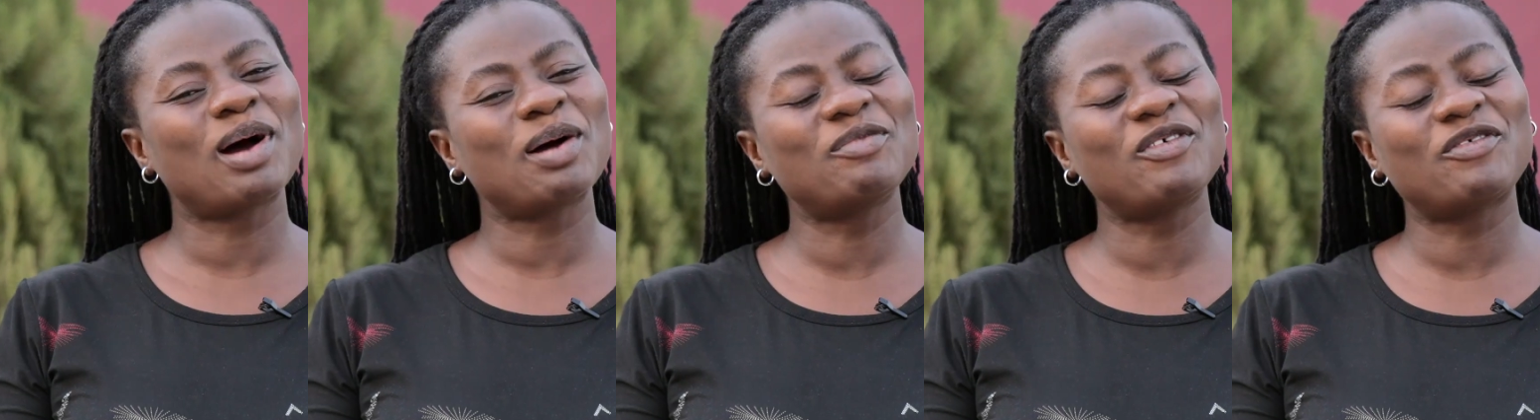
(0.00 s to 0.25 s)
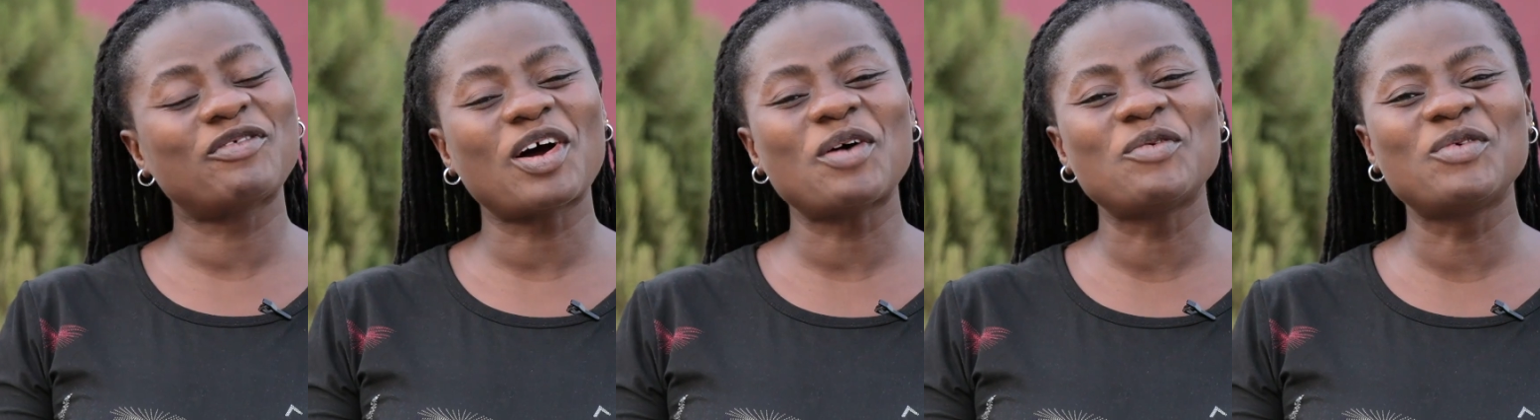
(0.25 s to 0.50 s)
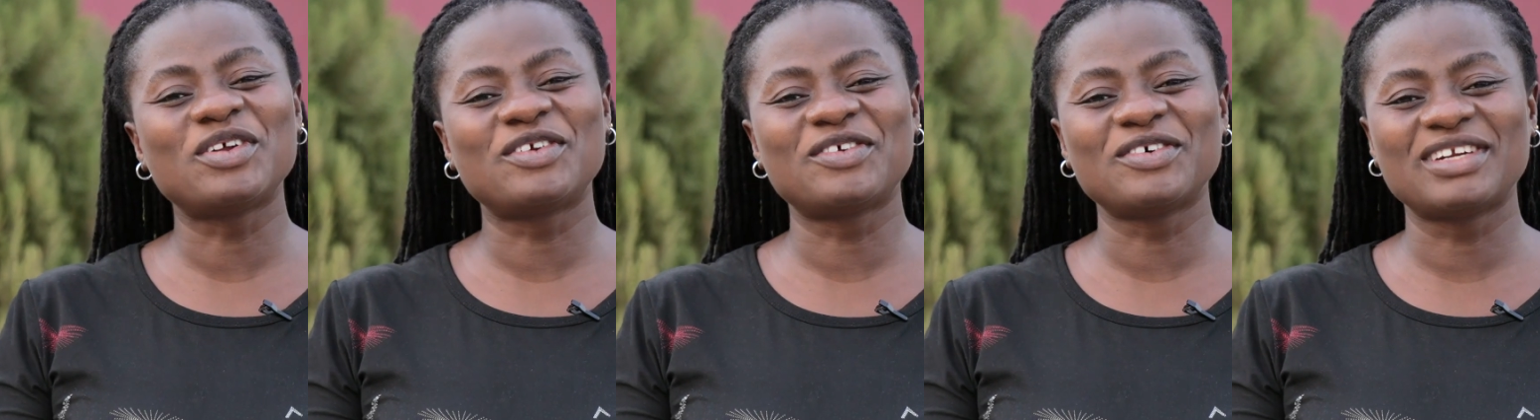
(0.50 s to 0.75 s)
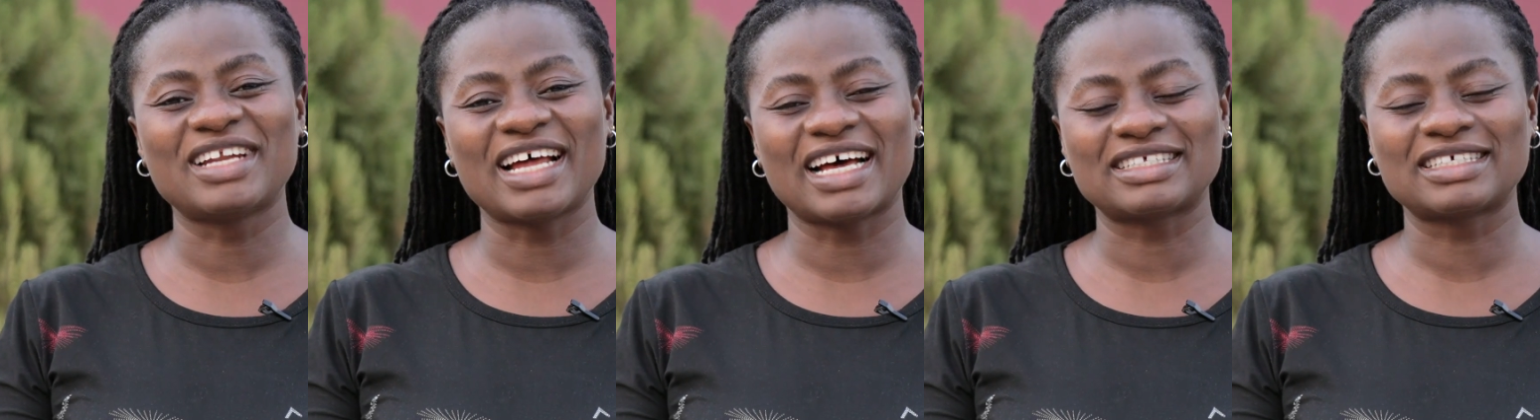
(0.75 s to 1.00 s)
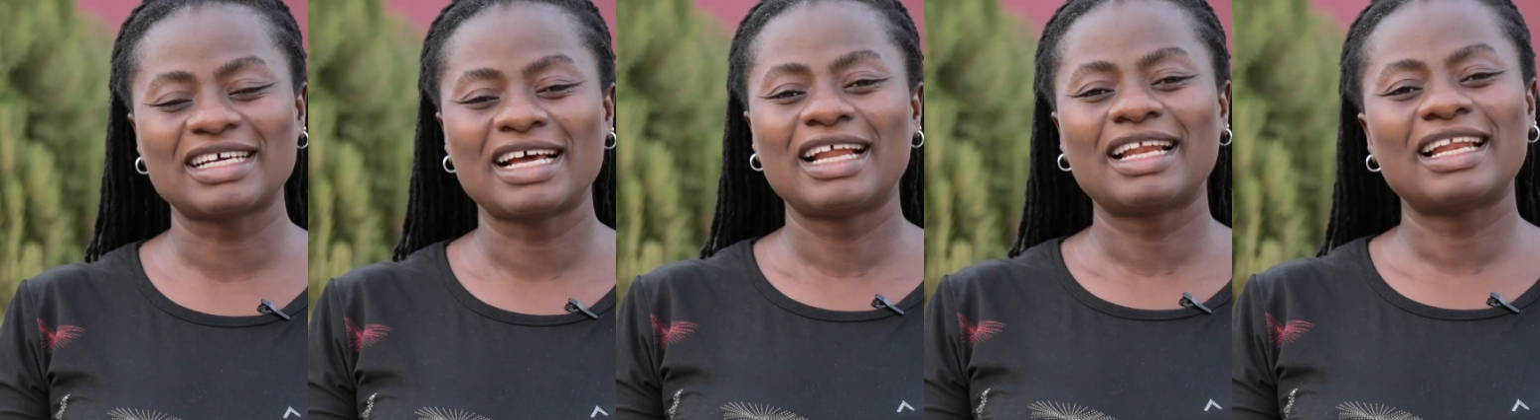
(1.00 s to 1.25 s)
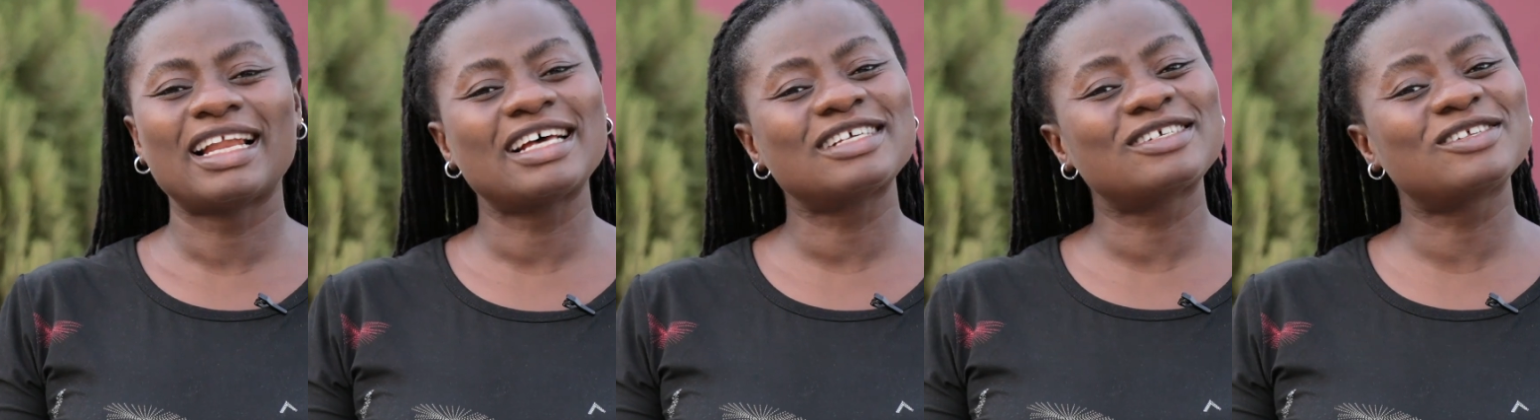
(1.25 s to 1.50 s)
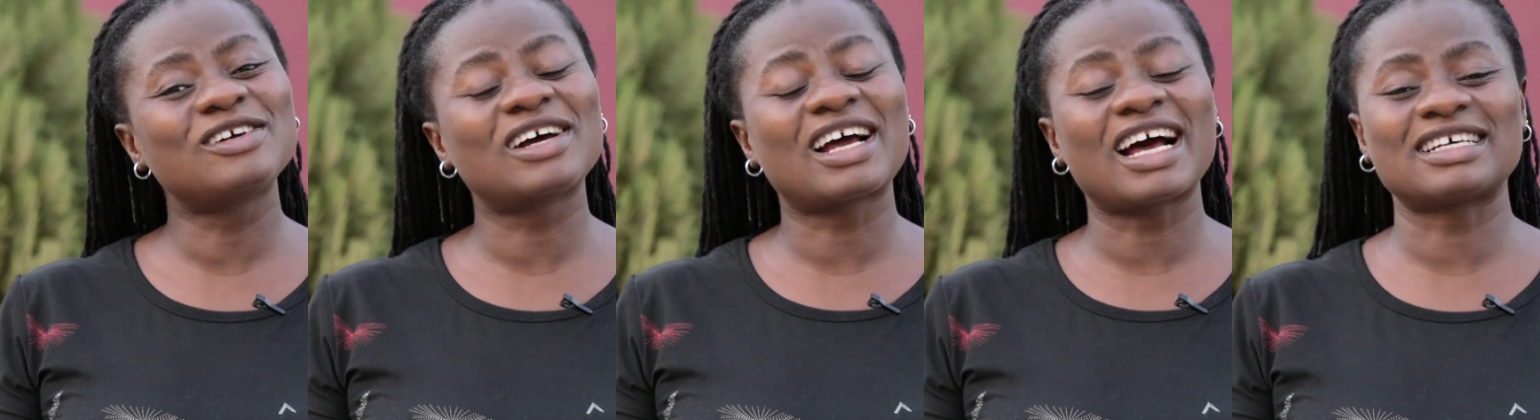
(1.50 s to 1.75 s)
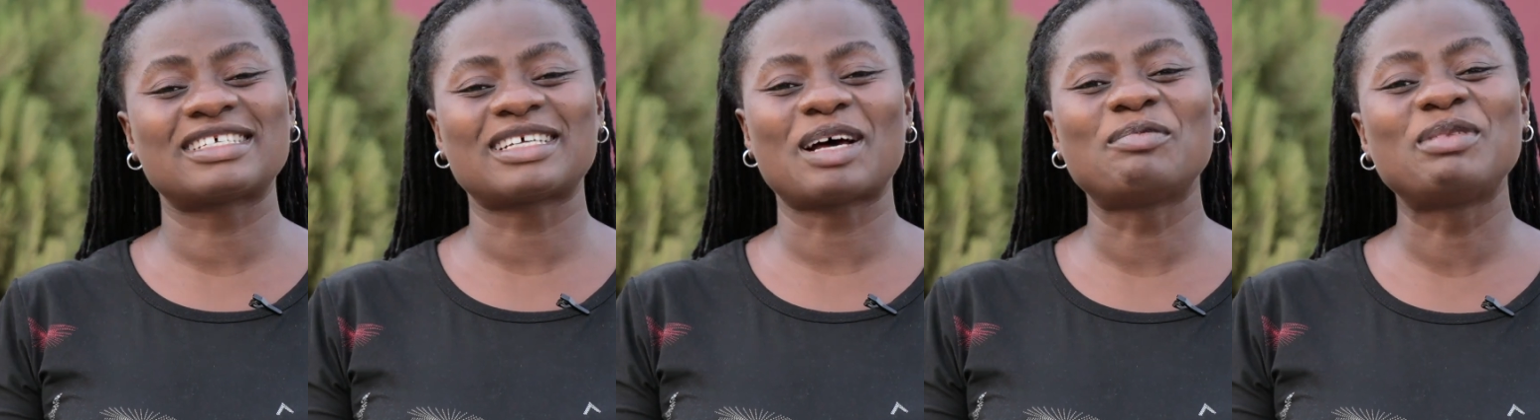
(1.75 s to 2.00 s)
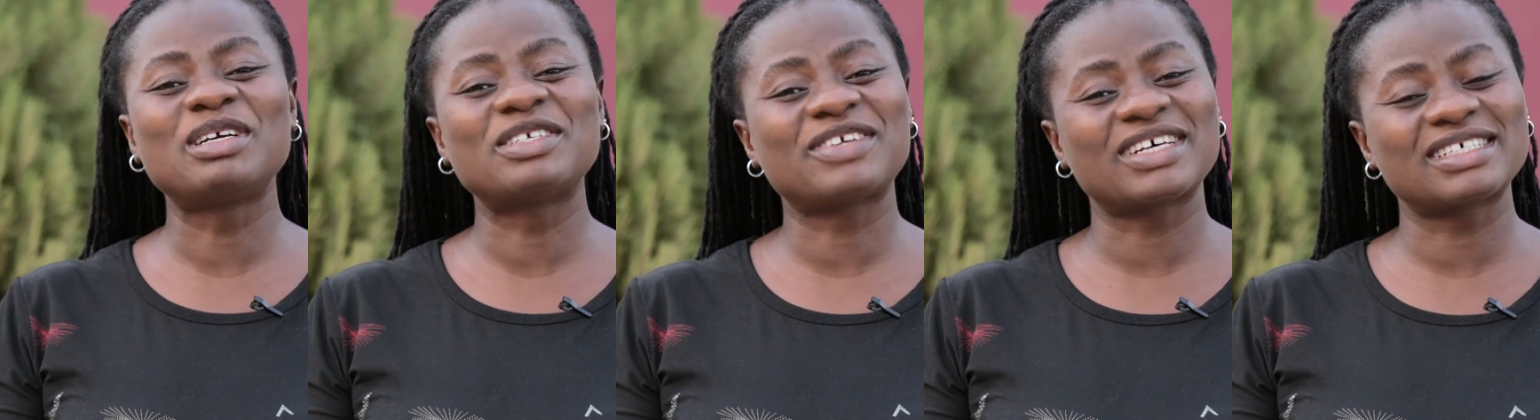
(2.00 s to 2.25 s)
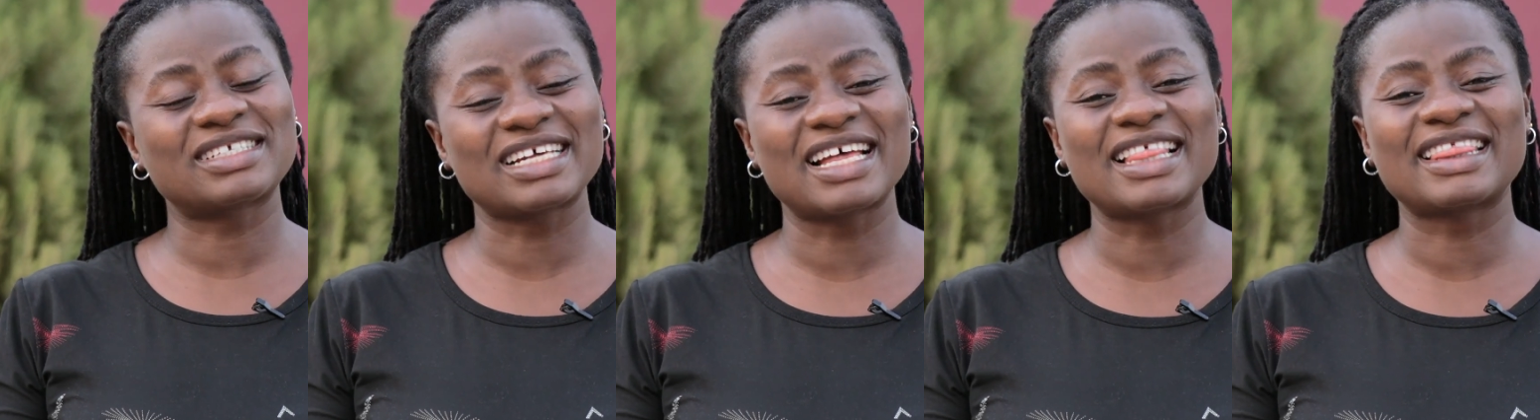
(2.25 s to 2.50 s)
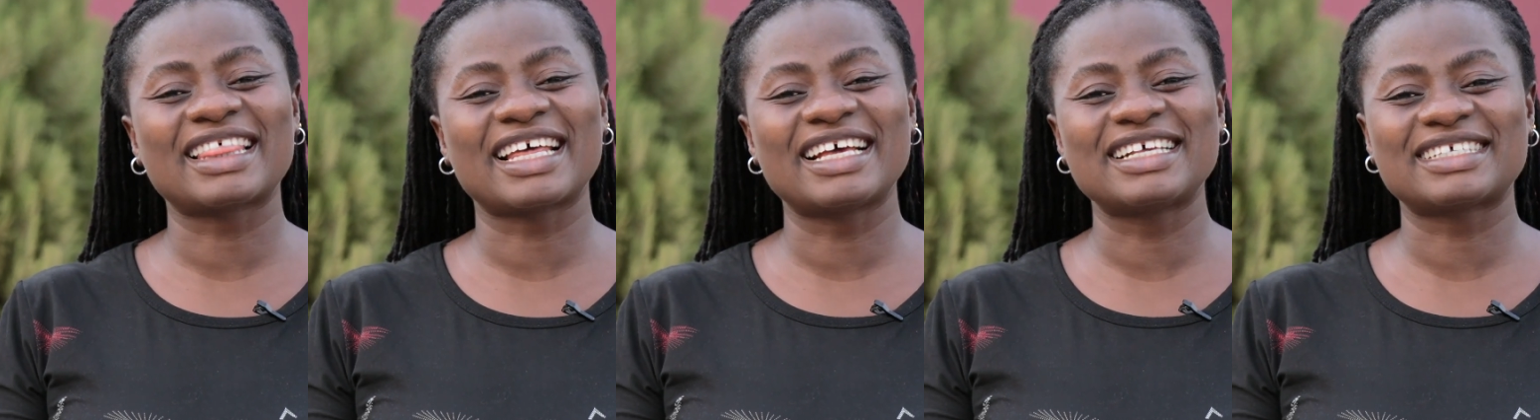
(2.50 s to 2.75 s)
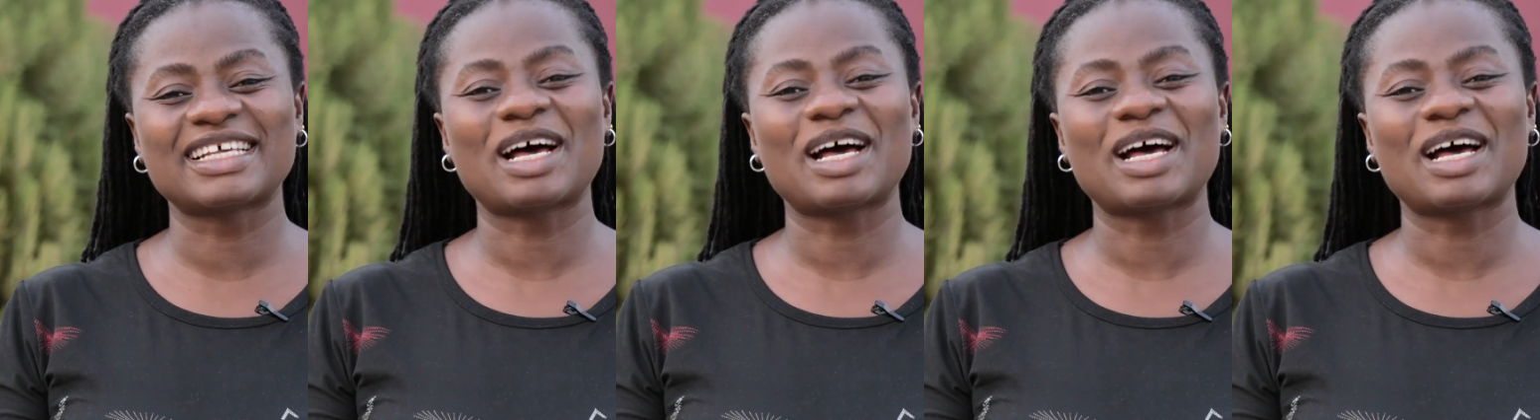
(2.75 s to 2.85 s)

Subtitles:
But before we do that, let's look at some interesting things